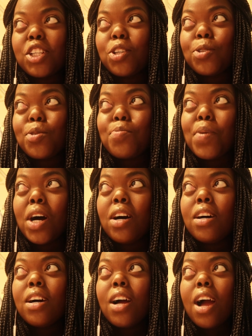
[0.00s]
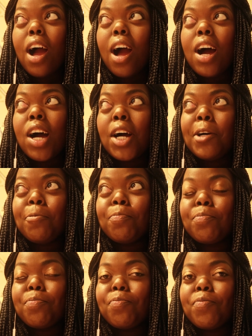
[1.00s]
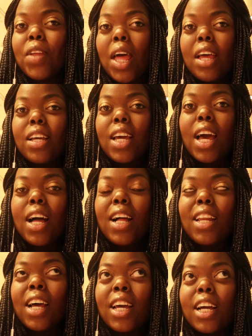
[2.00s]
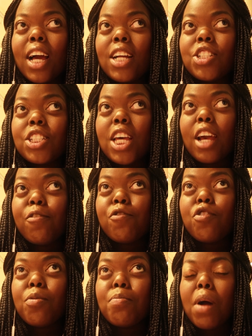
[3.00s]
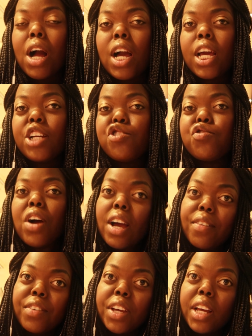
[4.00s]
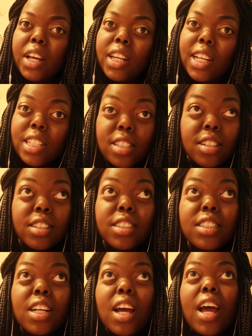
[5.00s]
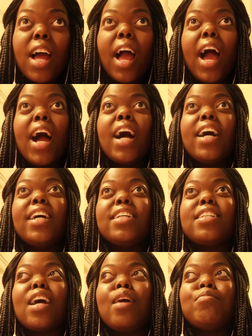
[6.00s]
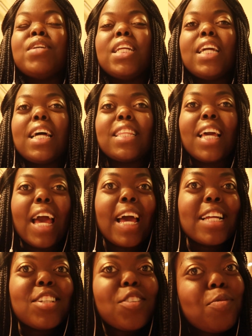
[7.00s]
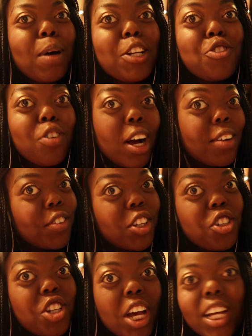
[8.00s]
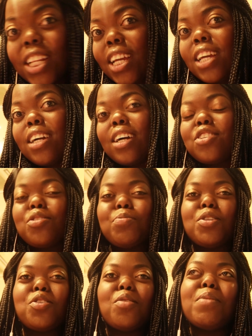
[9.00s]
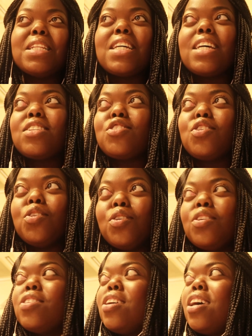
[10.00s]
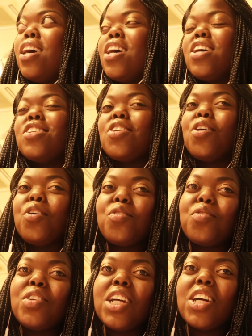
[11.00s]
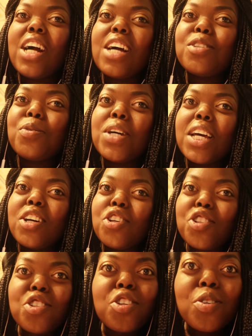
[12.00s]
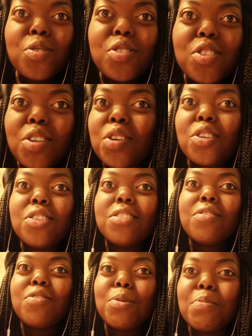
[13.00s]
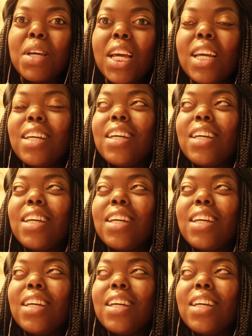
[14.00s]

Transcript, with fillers: excuse, but um, yeah, like I just came from my driving lesson and I'm nearly at the end of my driving journey. I should be doing my test soon. So hopefully you guys will hear good news soon from me.